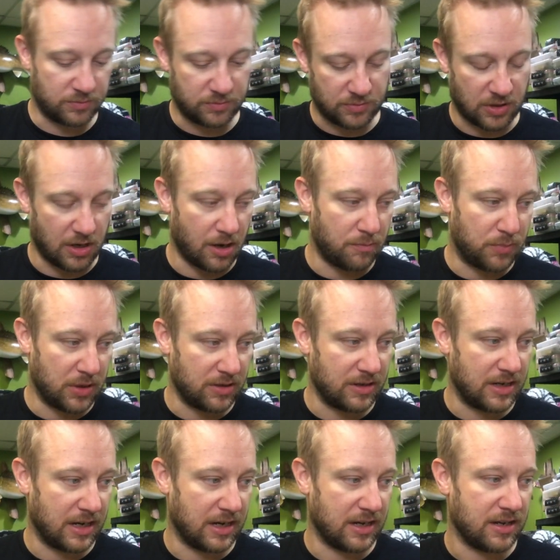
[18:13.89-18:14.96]
the
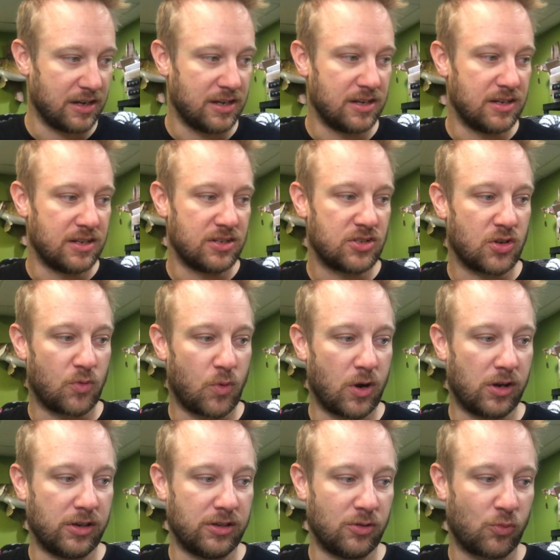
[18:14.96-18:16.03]
ability to
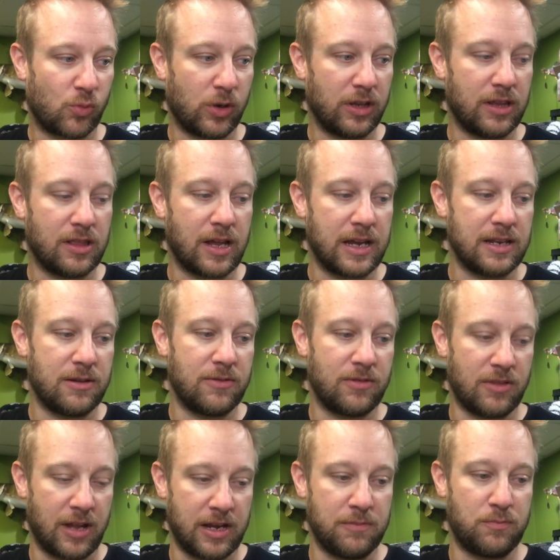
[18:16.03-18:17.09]
run really
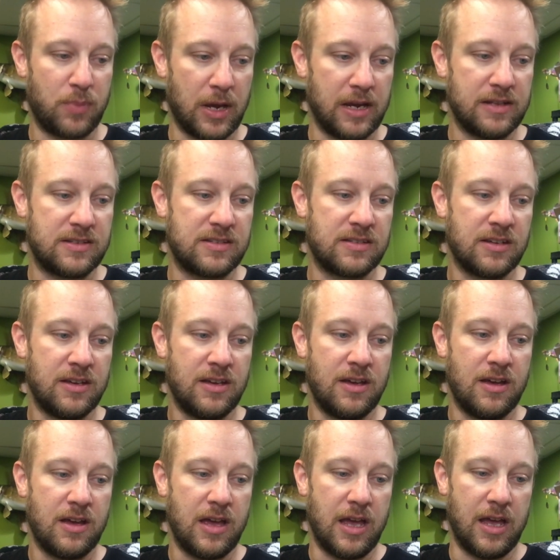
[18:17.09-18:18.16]
light baits
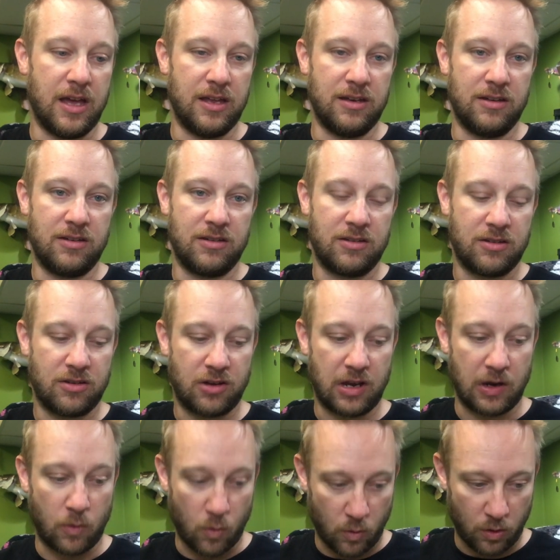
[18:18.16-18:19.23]
and
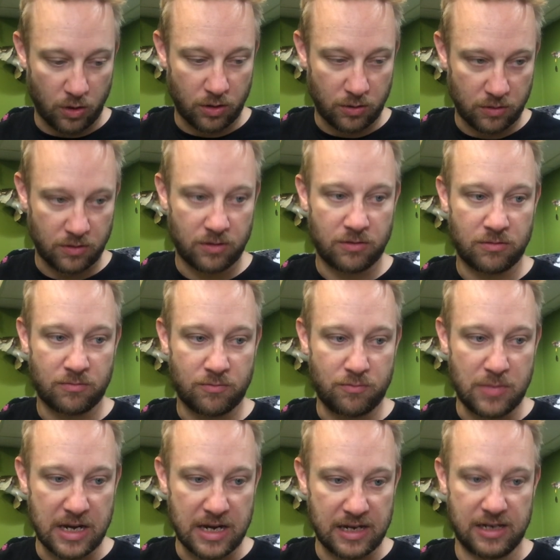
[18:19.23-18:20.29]
or
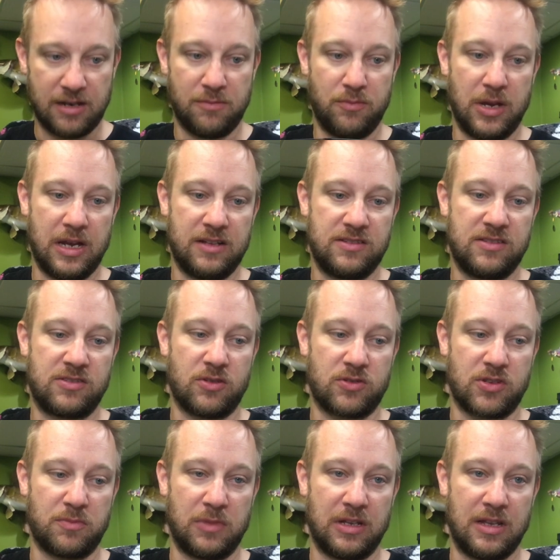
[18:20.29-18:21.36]
medium baits, so
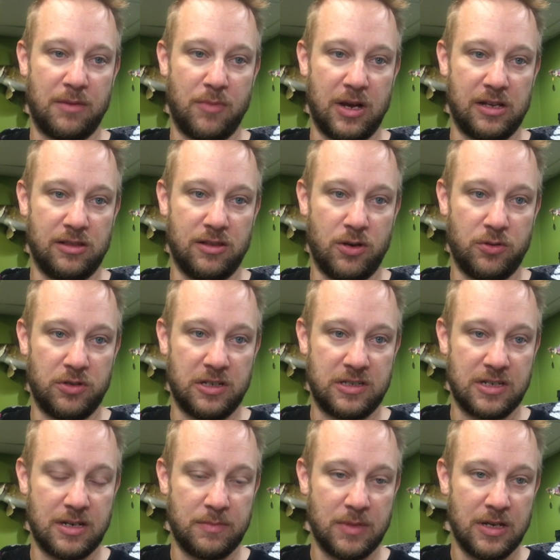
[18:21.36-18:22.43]
something that might load the
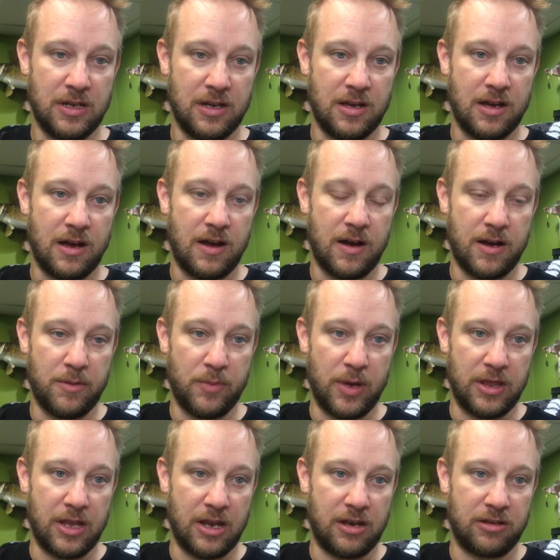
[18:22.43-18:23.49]
tip.
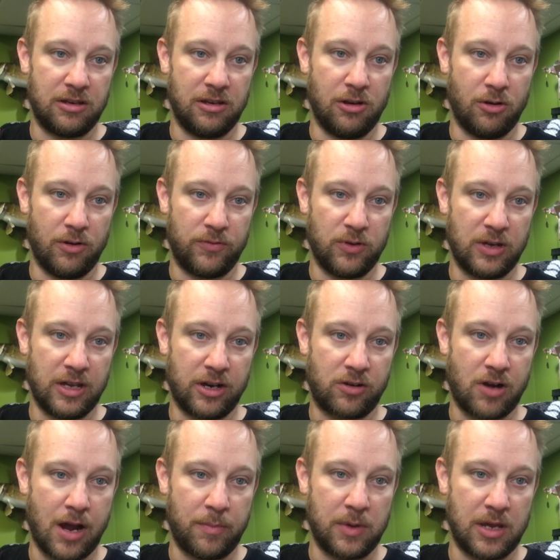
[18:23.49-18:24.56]
And then, you know, if you get a
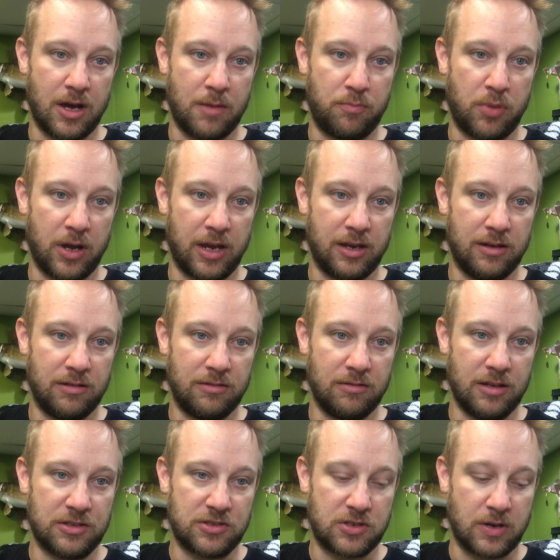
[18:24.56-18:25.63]
crappie up bite,
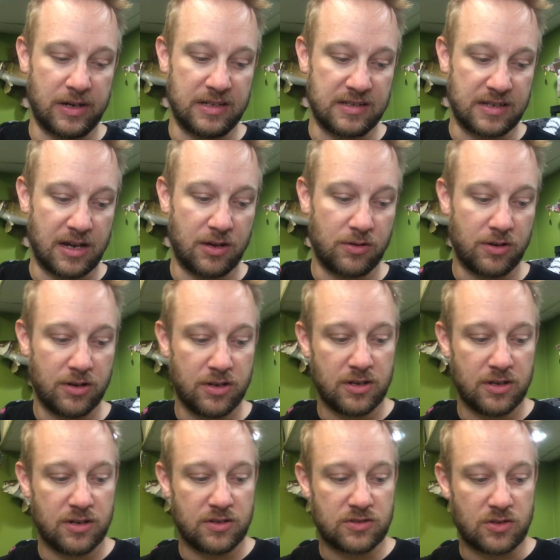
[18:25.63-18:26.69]
it straightens out.
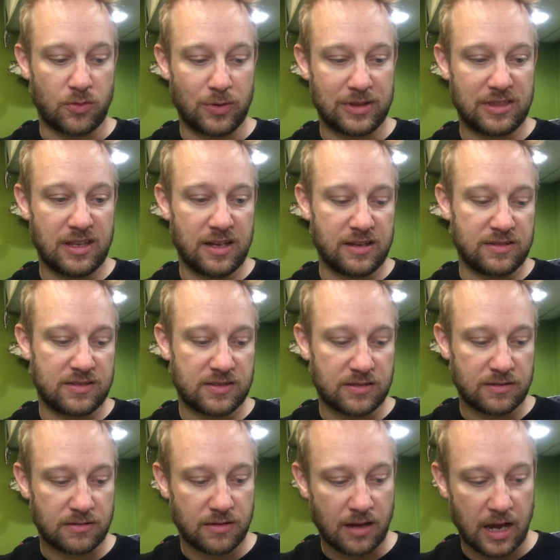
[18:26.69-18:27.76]
So with this,
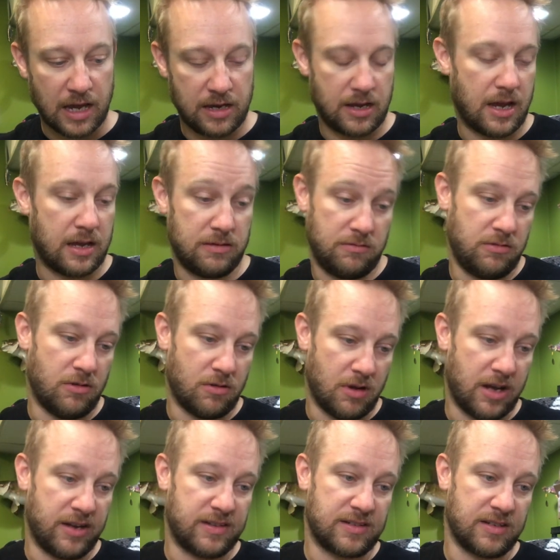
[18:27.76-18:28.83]

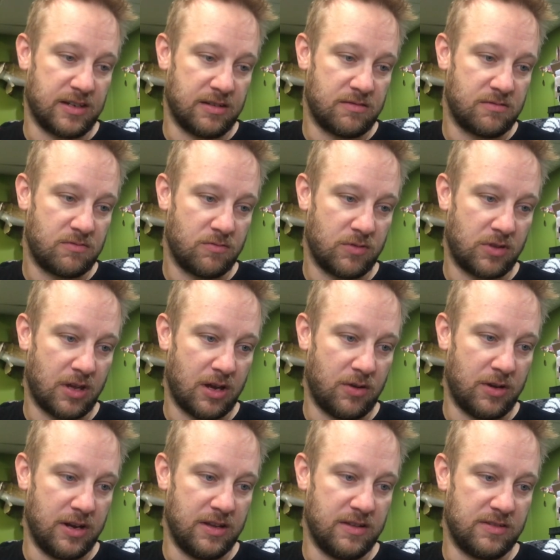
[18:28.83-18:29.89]
honestly, with how
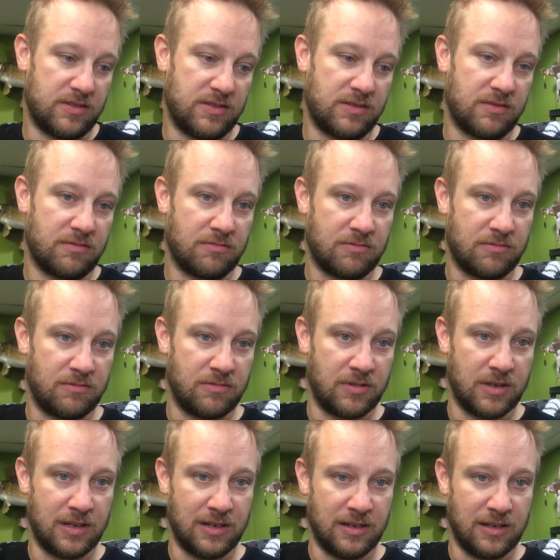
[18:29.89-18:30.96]
it is,
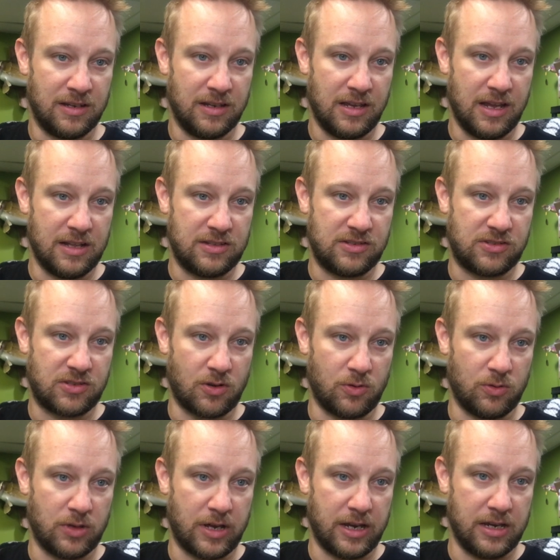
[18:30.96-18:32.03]
it's so
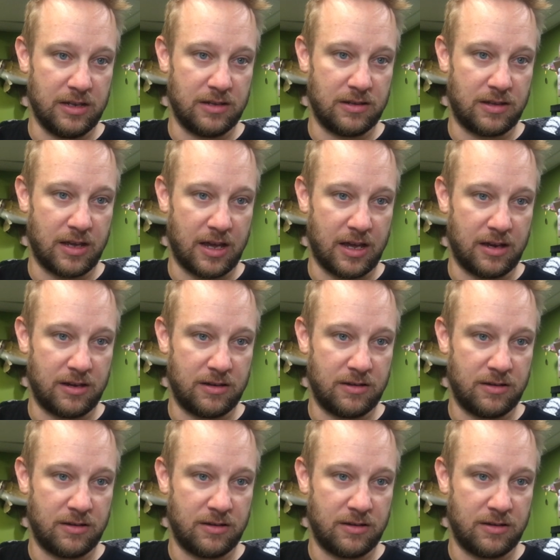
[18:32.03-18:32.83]
light that,